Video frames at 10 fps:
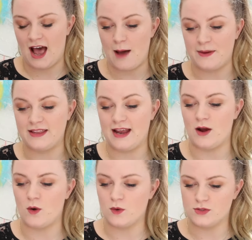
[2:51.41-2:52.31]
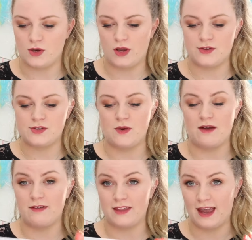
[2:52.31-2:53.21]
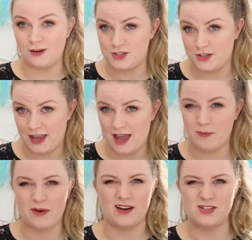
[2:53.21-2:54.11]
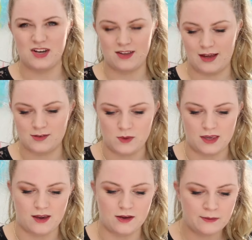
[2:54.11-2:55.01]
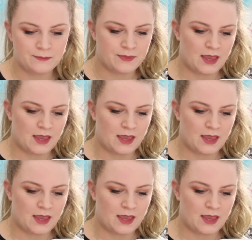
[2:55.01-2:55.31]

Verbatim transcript: Um, and then it also goes through everything else you get, but I'll show you that as we go.